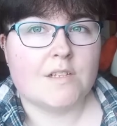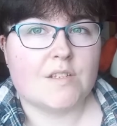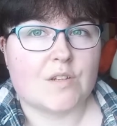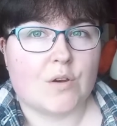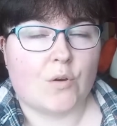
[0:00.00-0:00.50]

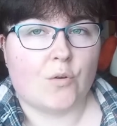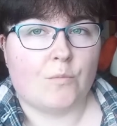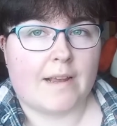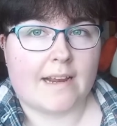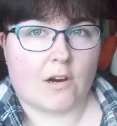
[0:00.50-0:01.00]
So
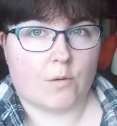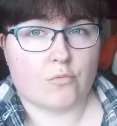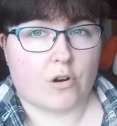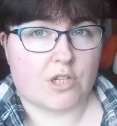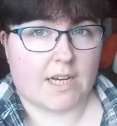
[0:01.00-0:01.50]
my
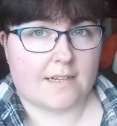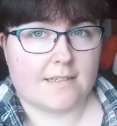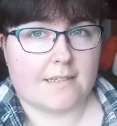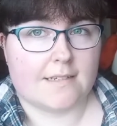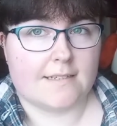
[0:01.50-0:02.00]
current
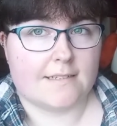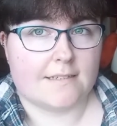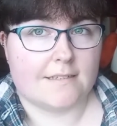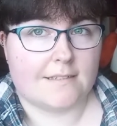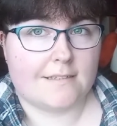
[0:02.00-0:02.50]
project
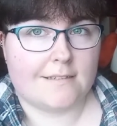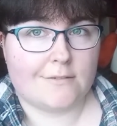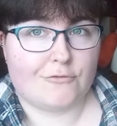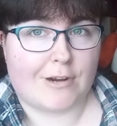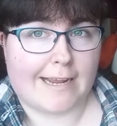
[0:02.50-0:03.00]
is
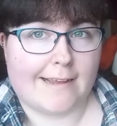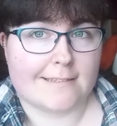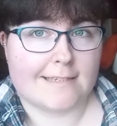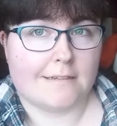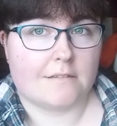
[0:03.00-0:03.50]
dragging
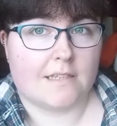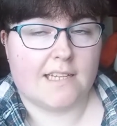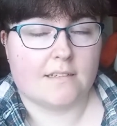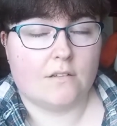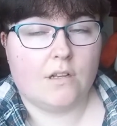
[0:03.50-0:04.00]
its heels a
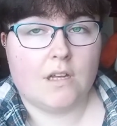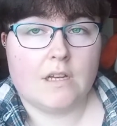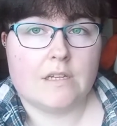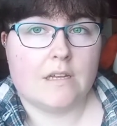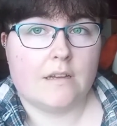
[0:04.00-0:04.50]
little,
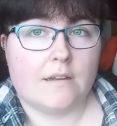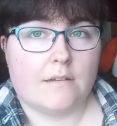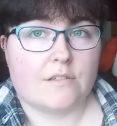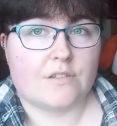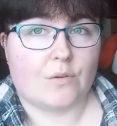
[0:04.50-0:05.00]

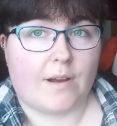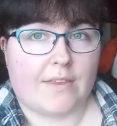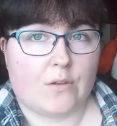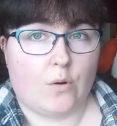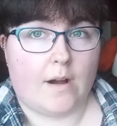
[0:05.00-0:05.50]
so I
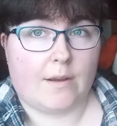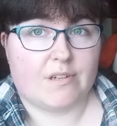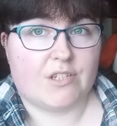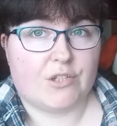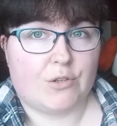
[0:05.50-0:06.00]
thought I
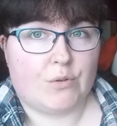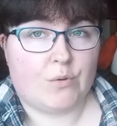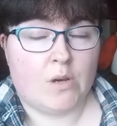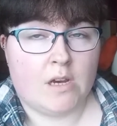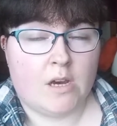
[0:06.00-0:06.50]
would
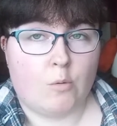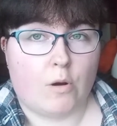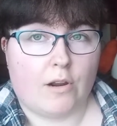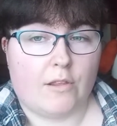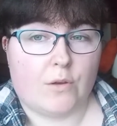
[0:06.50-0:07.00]
do
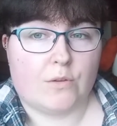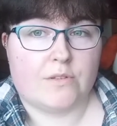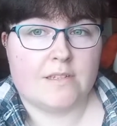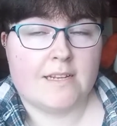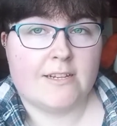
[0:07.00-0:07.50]
one of those